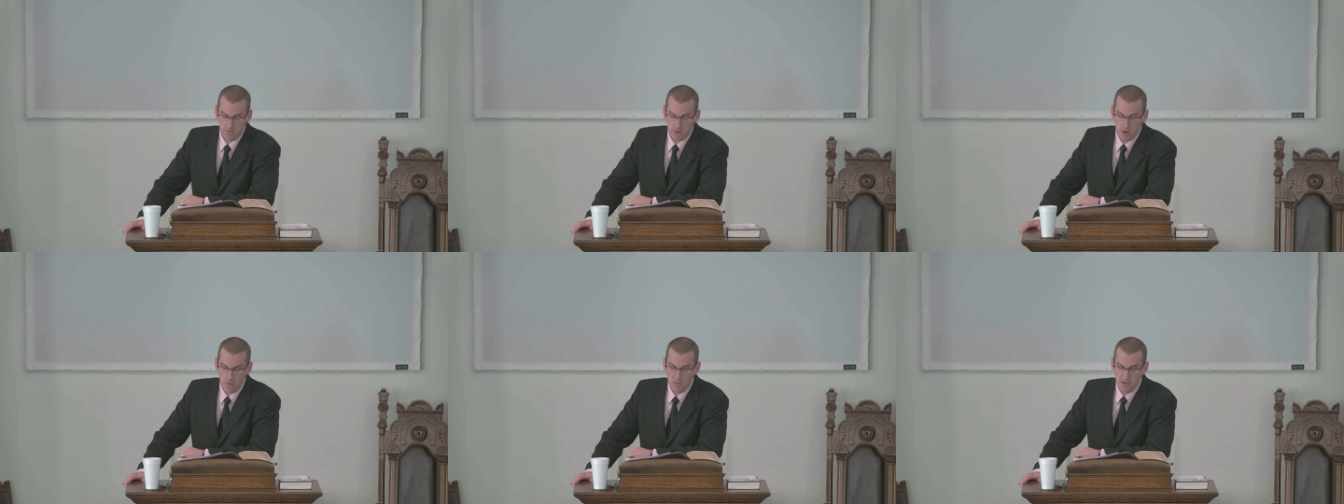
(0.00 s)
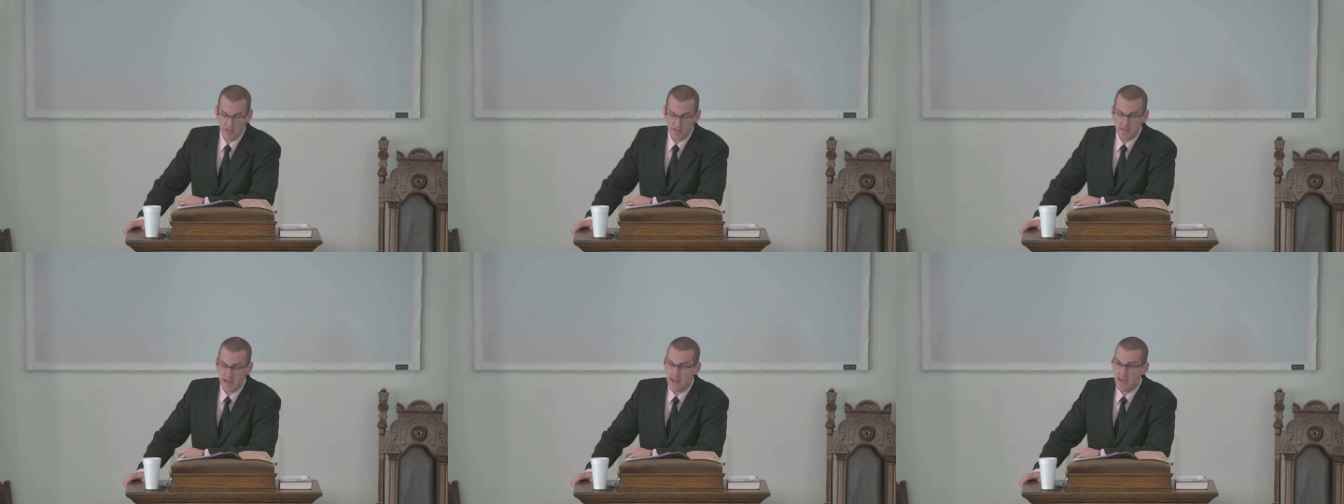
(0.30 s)

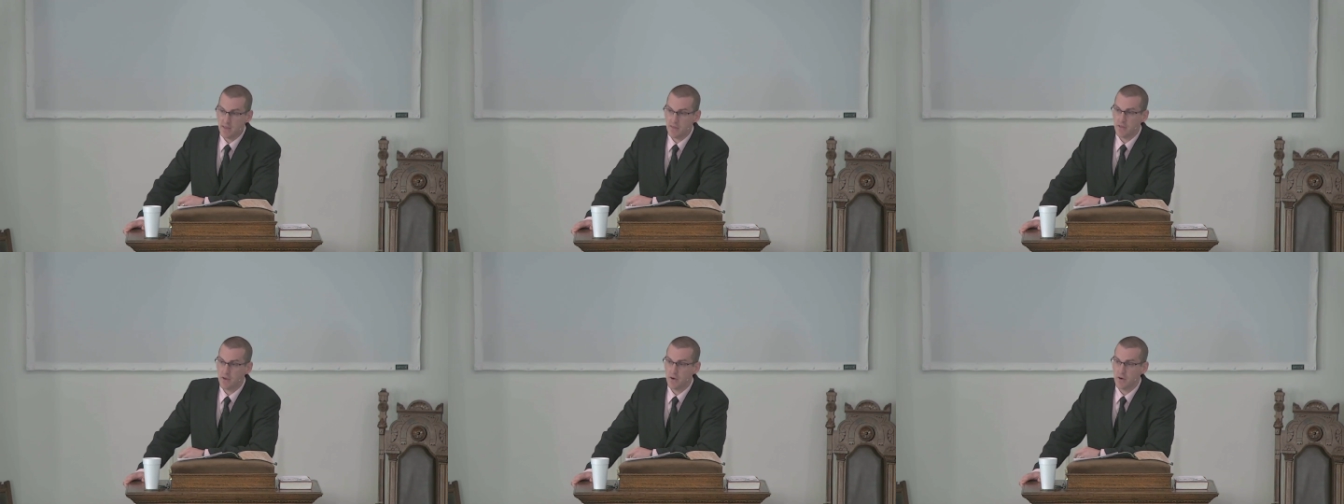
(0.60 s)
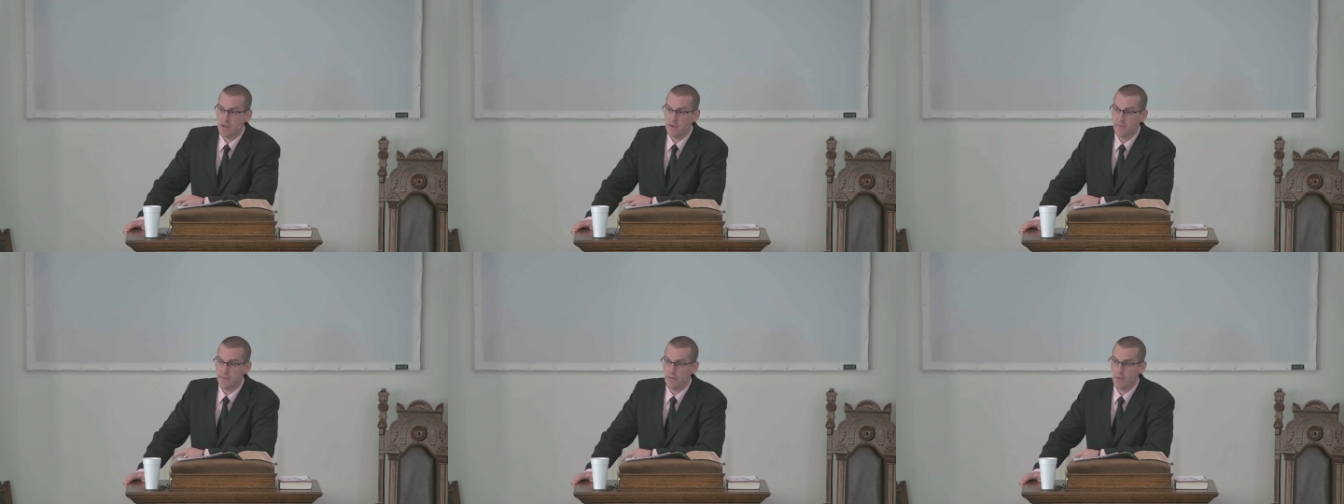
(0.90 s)
Romans
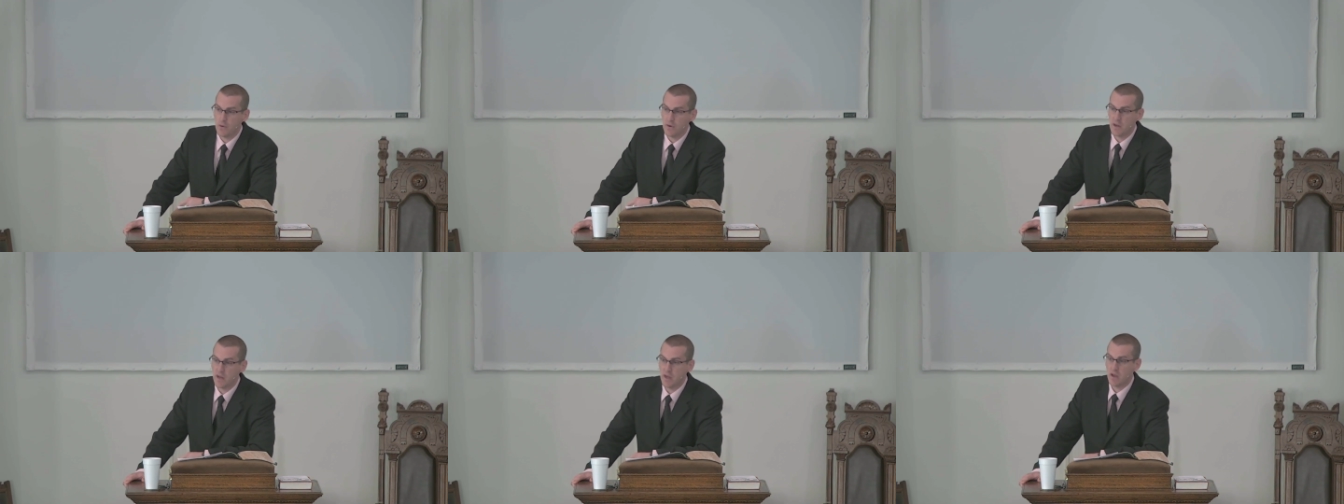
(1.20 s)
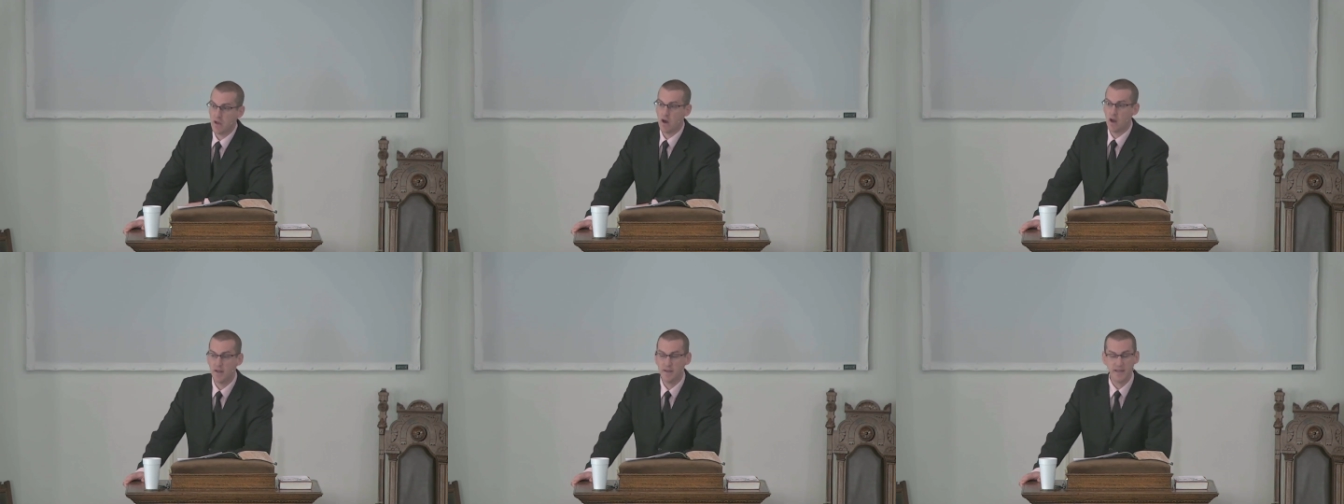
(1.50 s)
8:34 in
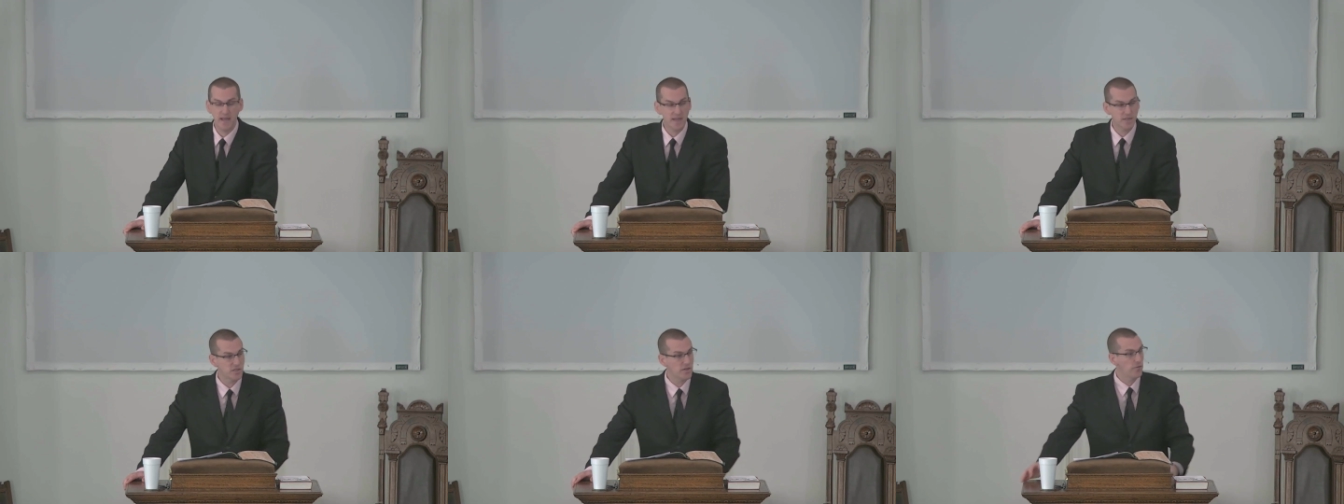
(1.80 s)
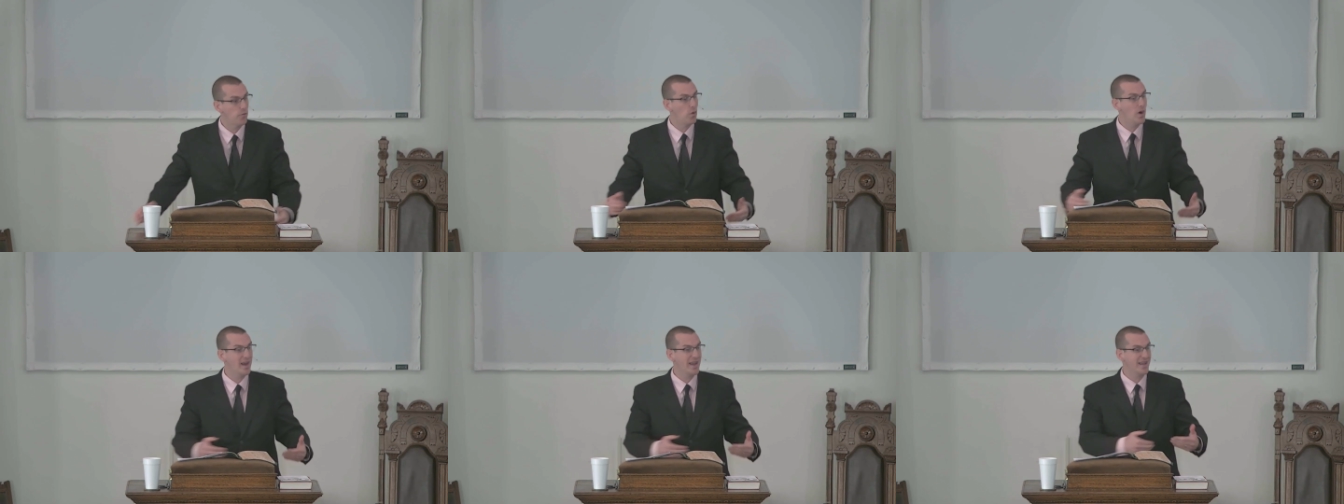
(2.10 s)
the
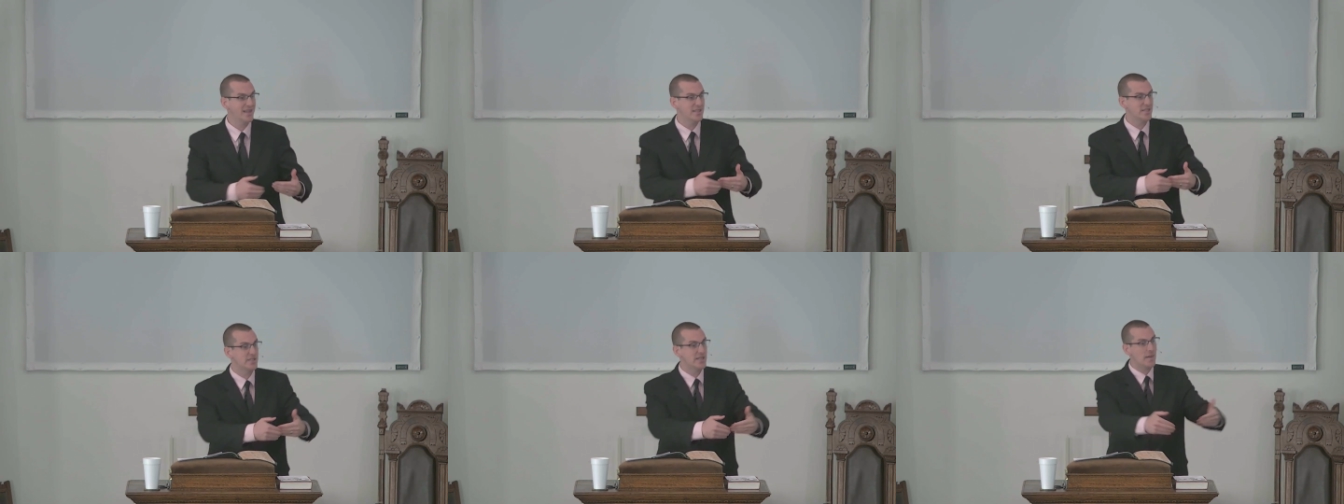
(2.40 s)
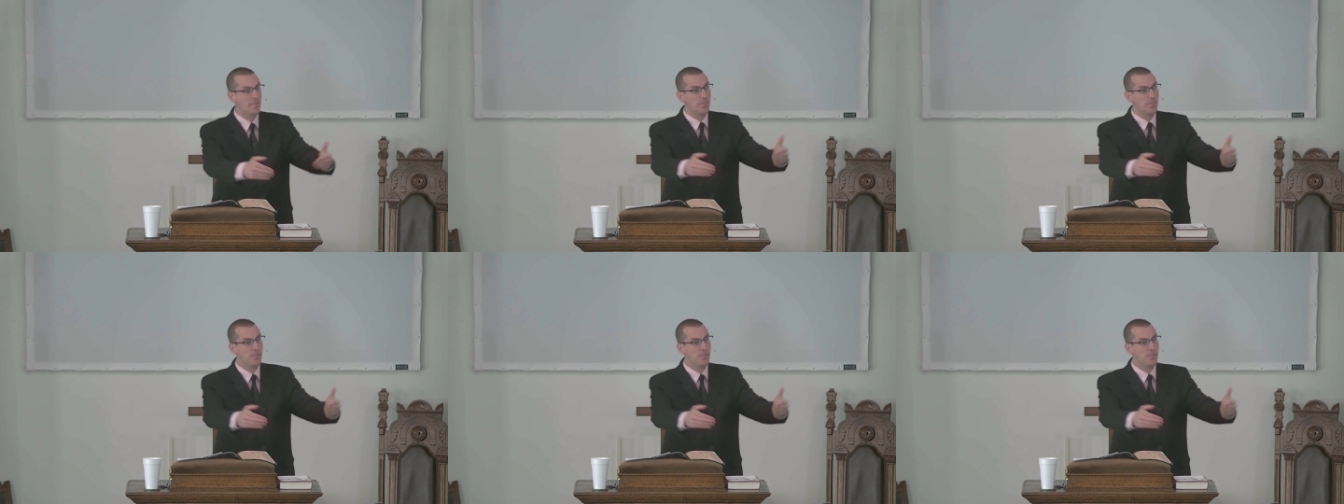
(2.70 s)
context of what can